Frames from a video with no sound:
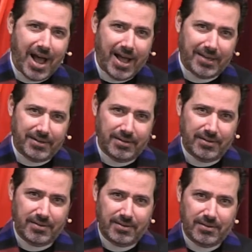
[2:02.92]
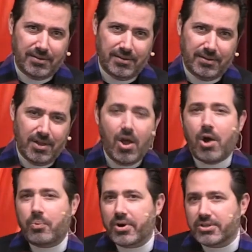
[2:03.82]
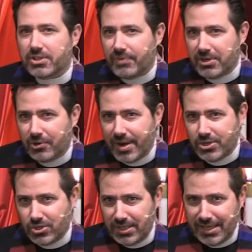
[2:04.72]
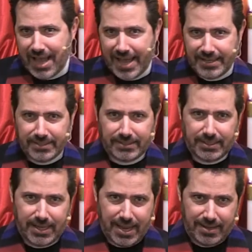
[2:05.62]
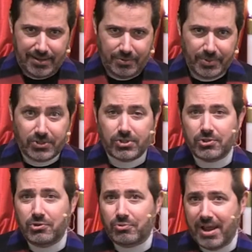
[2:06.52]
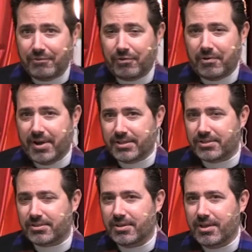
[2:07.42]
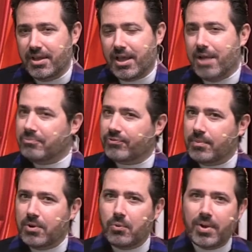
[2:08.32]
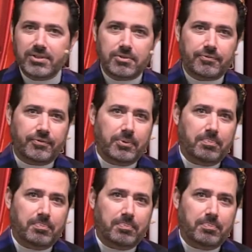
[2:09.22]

God. Our words of integration and guidance today, which Sue read for us, come from a wonderful